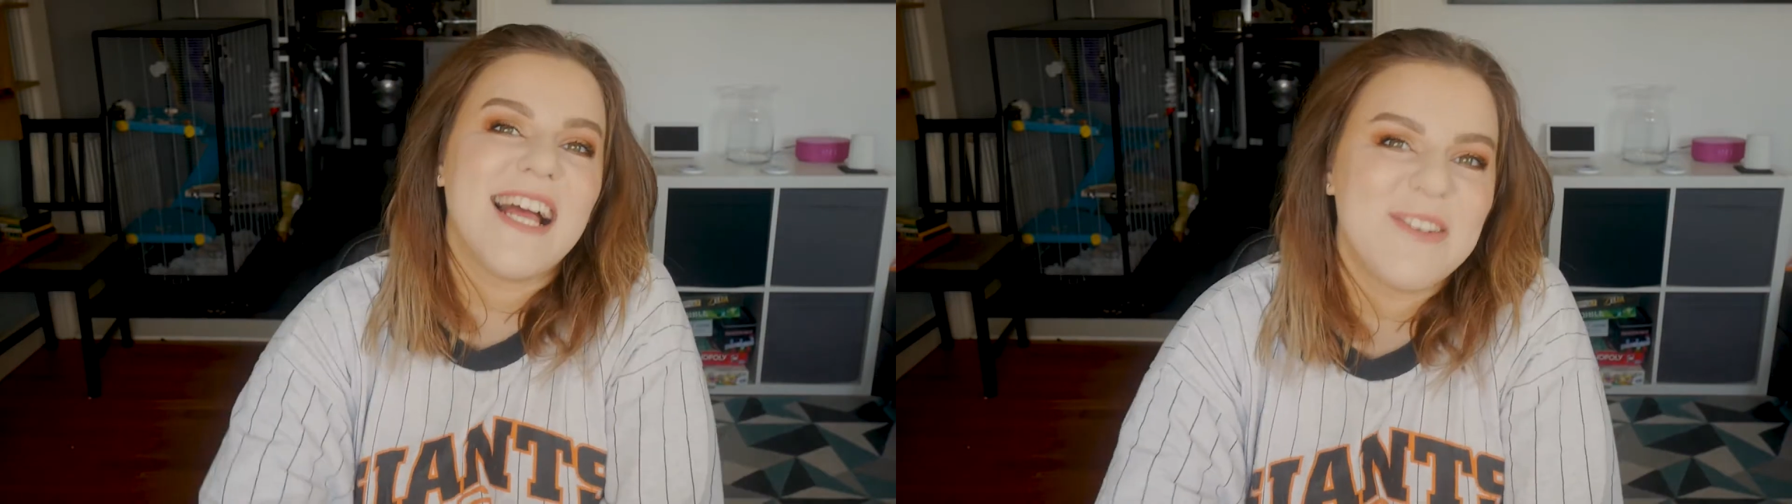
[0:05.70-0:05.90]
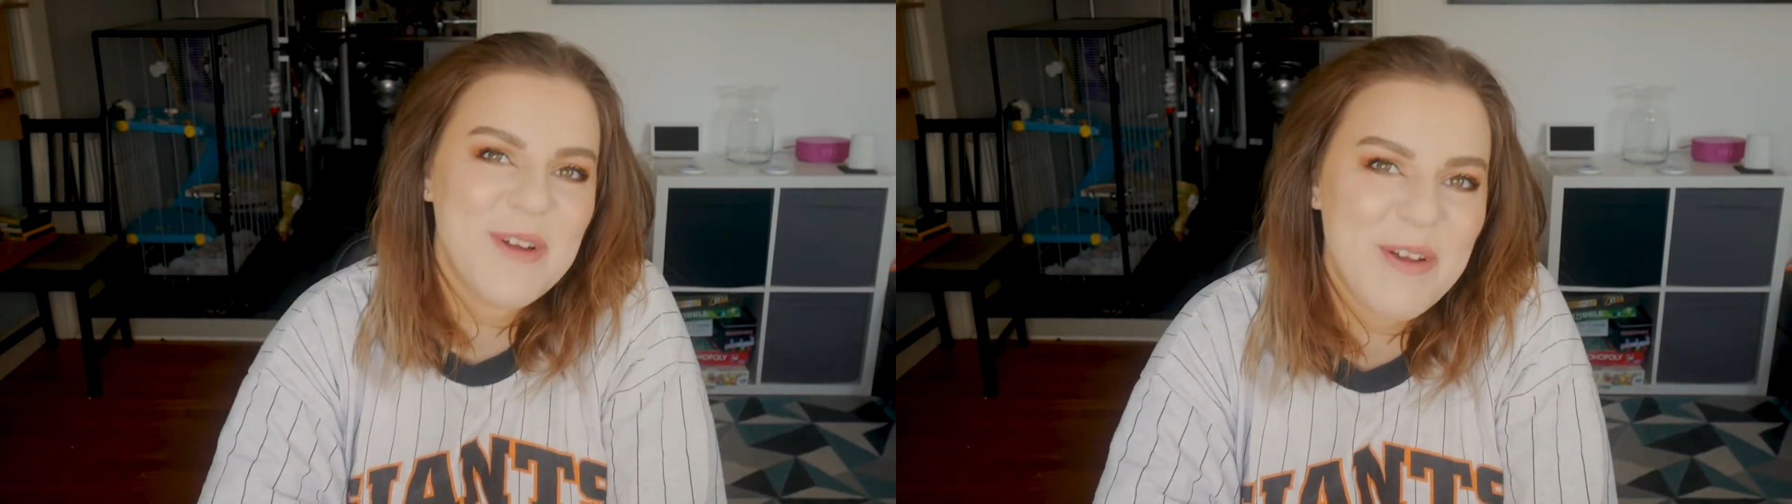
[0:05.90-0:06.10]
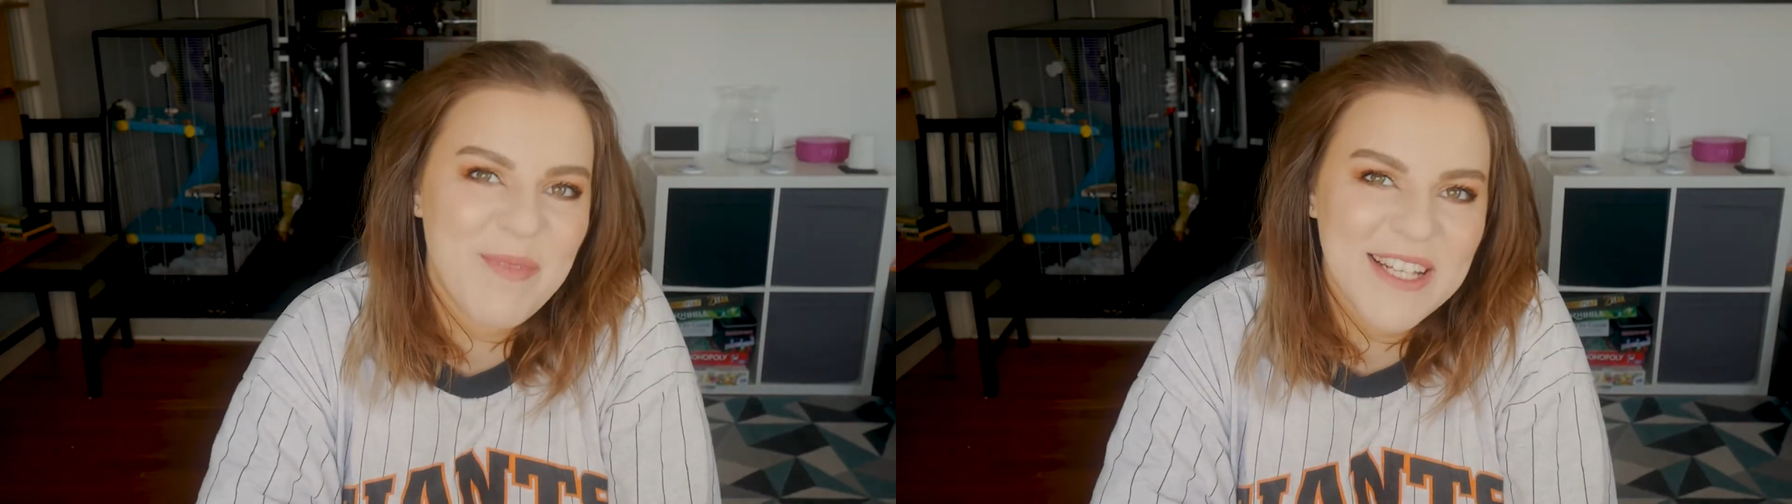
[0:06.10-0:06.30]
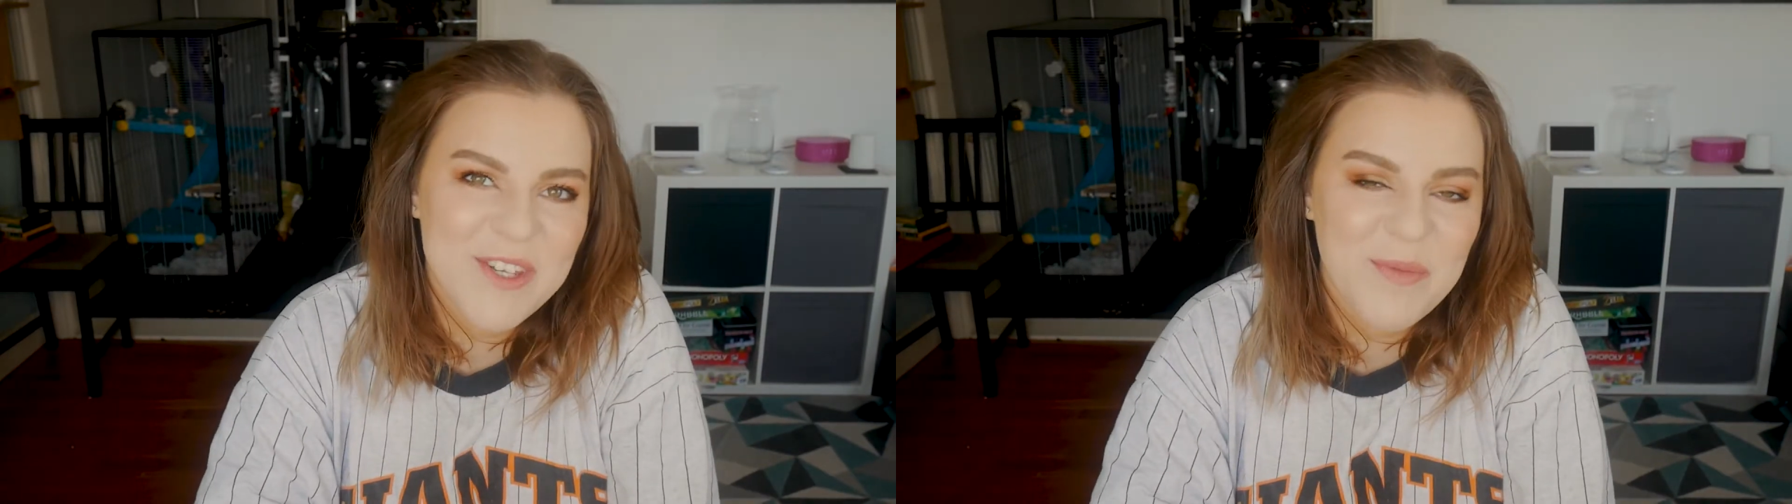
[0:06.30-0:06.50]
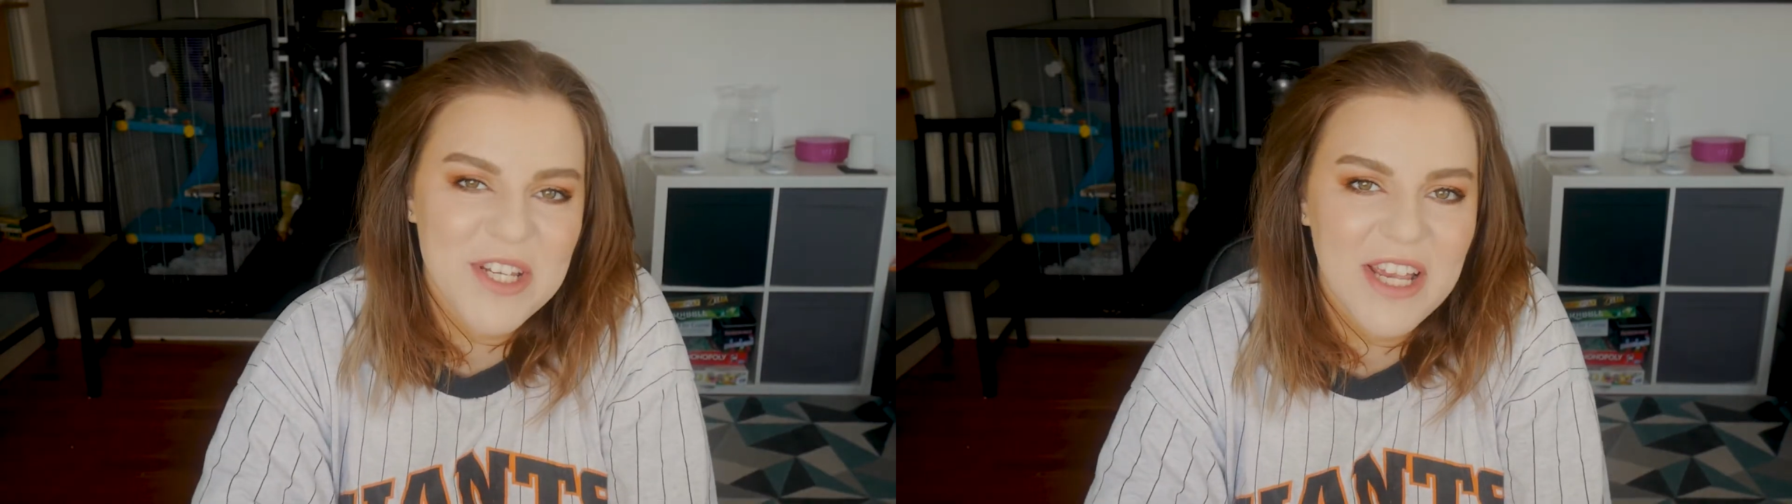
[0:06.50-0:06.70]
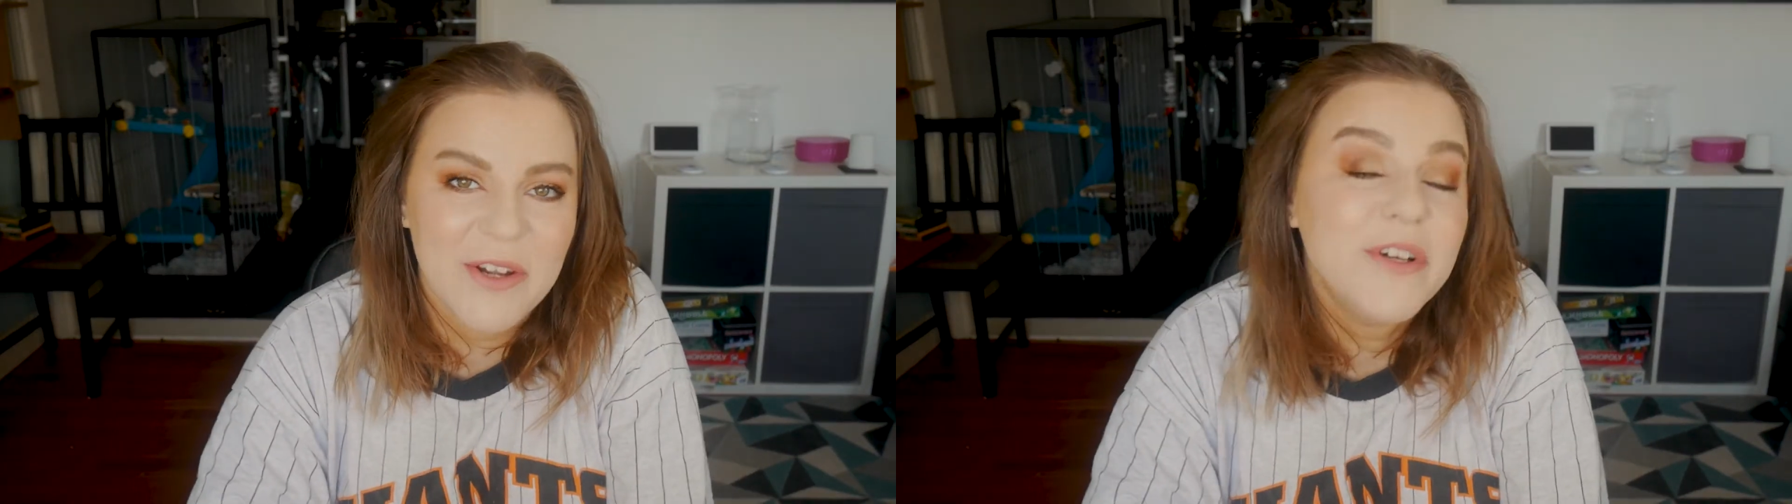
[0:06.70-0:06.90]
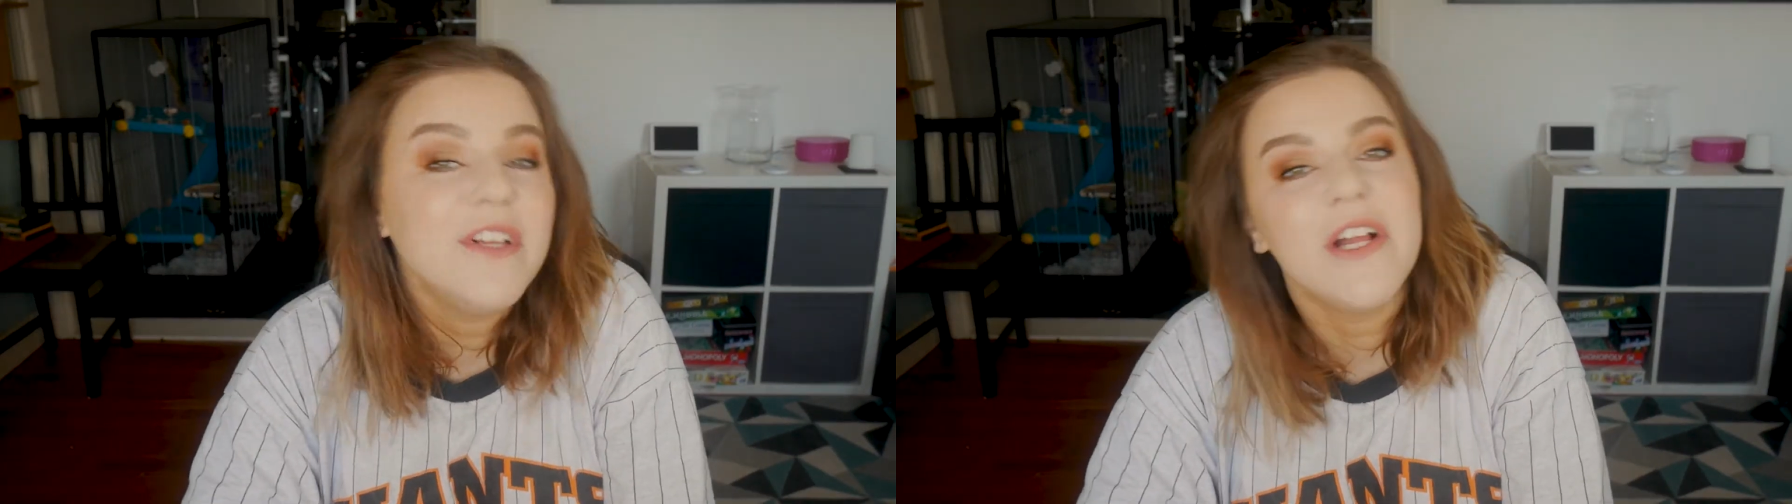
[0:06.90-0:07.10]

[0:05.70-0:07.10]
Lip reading: and welcome back to my channel.